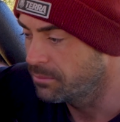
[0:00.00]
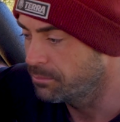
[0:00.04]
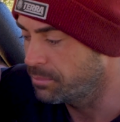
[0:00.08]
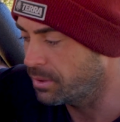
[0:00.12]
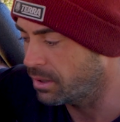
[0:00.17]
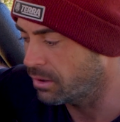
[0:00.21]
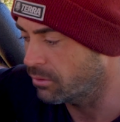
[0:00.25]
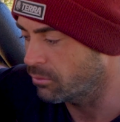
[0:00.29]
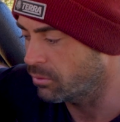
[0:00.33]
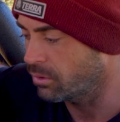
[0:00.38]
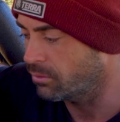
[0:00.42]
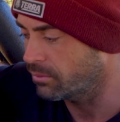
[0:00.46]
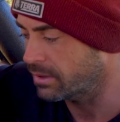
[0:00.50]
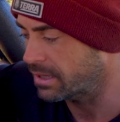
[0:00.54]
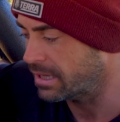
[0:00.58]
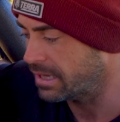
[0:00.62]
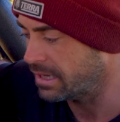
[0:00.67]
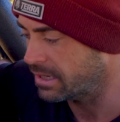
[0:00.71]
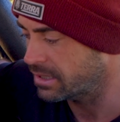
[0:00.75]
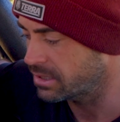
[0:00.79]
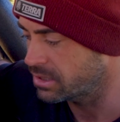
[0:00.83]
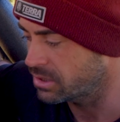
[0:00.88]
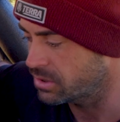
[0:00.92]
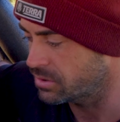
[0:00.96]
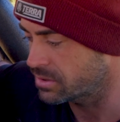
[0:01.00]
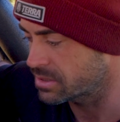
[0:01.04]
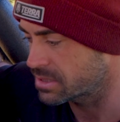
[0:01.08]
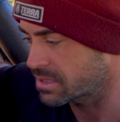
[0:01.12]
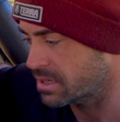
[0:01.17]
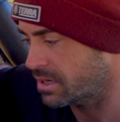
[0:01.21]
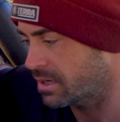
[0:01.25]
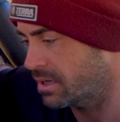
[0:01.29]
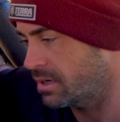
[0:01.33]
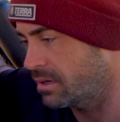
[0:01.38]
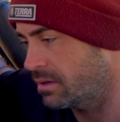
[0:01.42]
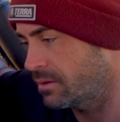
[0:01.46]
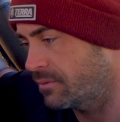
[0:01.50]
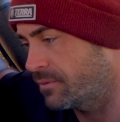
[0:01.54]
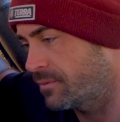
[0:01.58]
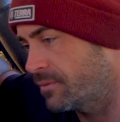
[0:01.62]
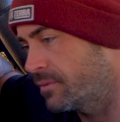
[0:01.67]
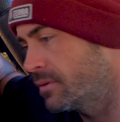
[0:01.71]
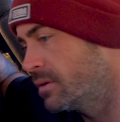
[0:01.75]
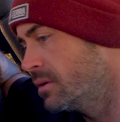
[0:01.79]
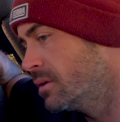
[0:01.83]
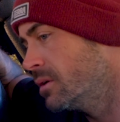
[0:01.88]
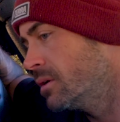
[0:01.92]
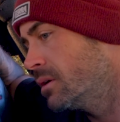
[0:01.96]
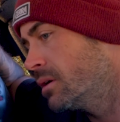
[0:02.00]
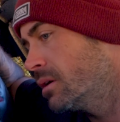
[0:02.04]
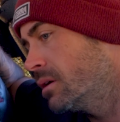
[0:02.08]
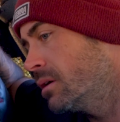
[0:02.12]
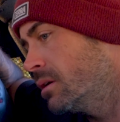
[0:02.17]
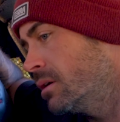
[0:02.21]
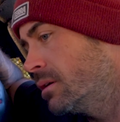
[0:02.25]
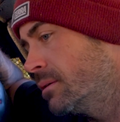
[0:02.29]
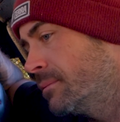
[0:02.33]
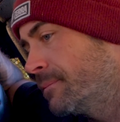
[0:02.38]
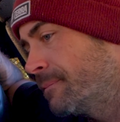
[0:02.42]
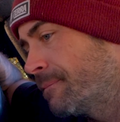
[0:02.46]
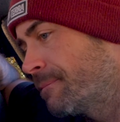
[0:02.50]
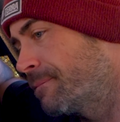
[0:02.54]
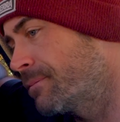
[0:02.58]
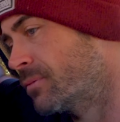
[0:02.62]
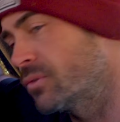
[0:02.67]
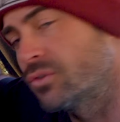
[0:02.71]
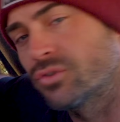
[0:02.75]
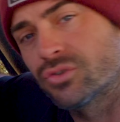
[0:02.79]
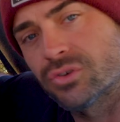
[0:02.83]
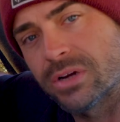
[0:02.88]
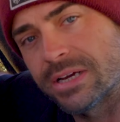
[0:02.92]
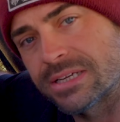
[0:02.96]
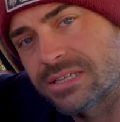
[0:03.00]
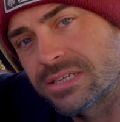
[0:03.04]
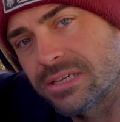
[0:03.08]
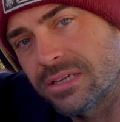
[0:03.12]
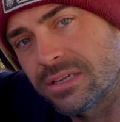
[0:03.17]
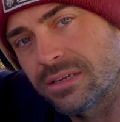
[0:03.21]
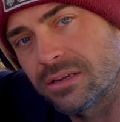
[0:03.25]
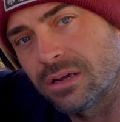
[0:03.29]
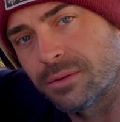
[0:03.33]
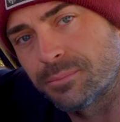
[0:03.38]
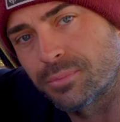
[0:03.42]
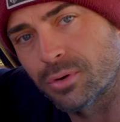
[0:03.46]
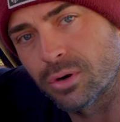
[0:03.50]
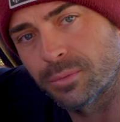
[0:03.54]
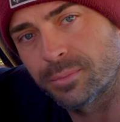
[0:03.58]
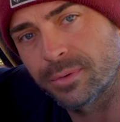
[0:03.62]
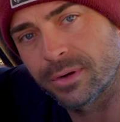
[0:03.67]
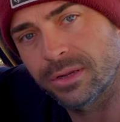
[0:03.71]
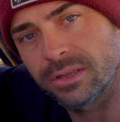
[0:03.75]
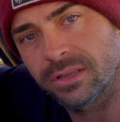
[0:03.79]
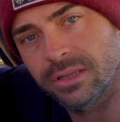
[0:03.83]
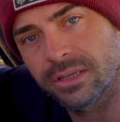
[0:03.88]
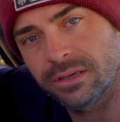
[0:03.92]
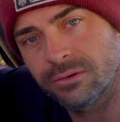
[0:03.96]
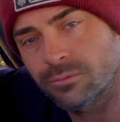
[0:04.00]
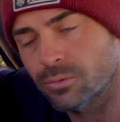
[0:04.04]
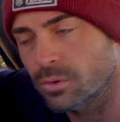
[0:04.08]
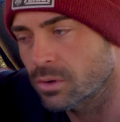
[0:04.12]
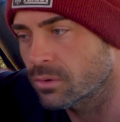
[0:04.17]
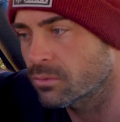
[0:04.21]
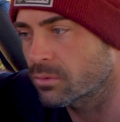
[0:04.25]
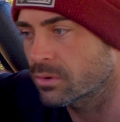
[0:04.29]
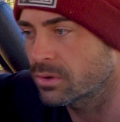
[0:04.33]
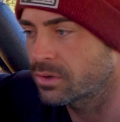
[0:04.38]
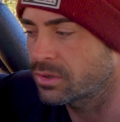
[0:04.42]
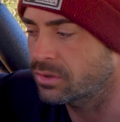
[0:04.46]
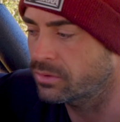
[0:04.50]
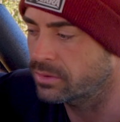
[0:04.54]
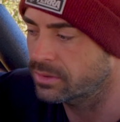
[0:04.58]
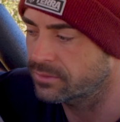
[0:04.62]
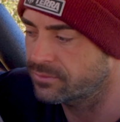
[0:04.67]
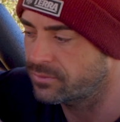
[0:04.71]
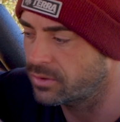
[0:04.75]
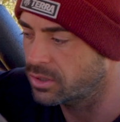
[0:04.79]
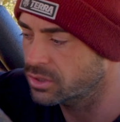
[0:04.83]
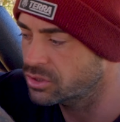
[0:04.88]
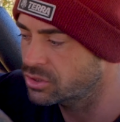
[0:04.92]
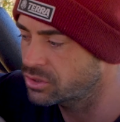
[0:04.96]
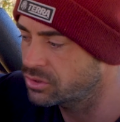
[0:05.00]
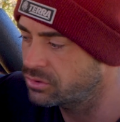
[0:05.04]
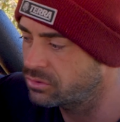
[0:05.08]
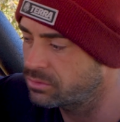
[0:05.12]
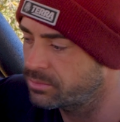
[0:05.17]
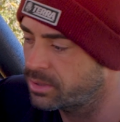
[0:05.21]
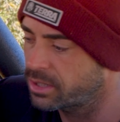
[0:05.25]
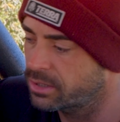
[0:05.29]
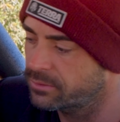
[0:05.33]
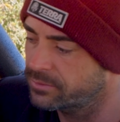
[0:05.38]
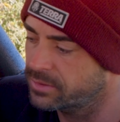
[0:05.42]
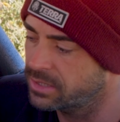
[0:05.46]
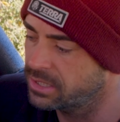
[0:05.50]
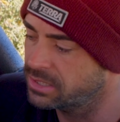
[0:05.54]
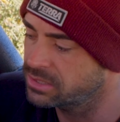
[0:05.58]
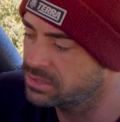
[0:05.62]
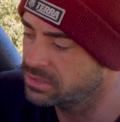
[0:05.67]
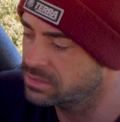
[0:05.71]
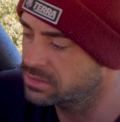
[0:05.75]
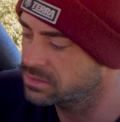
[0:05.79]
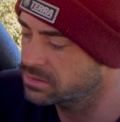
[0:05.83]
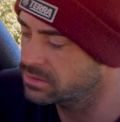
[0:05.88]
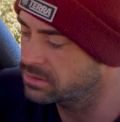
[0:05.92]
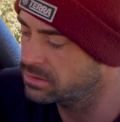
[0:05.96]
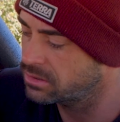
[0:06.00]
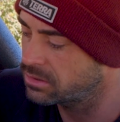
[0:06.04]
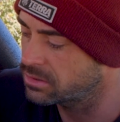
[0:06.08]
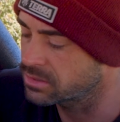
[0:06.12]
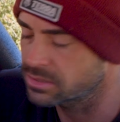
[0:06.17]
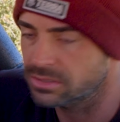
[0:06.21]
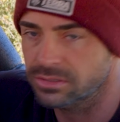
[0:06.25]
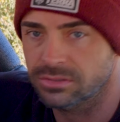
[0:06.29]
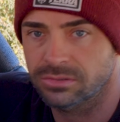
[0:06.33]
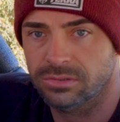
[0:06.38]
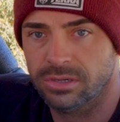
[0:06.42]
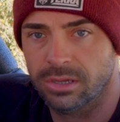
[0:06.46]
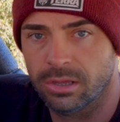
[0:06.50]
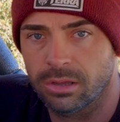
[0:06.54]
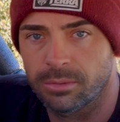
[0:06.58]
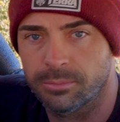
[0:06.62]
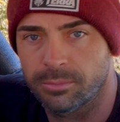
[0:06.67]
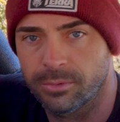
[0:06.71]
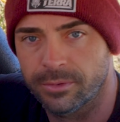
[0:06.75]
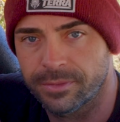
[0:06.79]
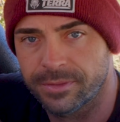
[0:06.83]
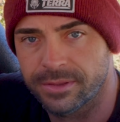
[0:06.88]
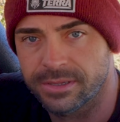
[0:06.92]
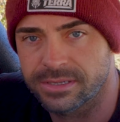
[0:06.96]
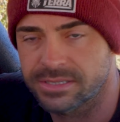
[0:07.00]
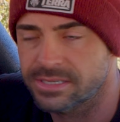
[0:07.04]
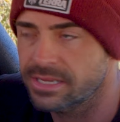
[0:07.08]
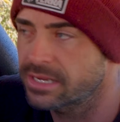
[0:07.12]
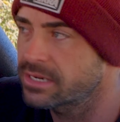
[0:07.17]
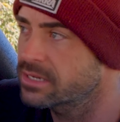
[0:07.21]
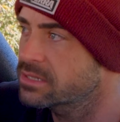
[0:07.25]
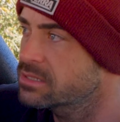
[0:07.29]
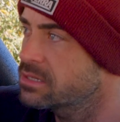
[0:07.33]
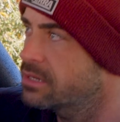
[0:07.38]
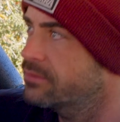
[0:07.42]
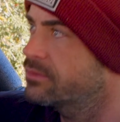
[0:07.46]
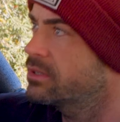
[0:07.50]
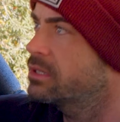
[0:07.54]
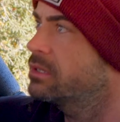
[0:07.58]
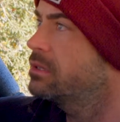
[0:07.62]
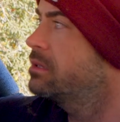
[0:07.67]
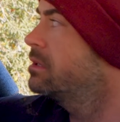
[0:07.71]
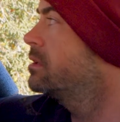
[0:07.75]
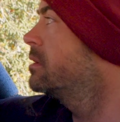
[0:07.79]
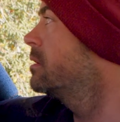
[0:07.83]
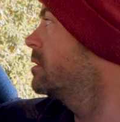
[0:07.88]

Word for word: But what we can do is kind of um, dress it appropriately where we're doing functional modifications that also help with the aesthetics of it.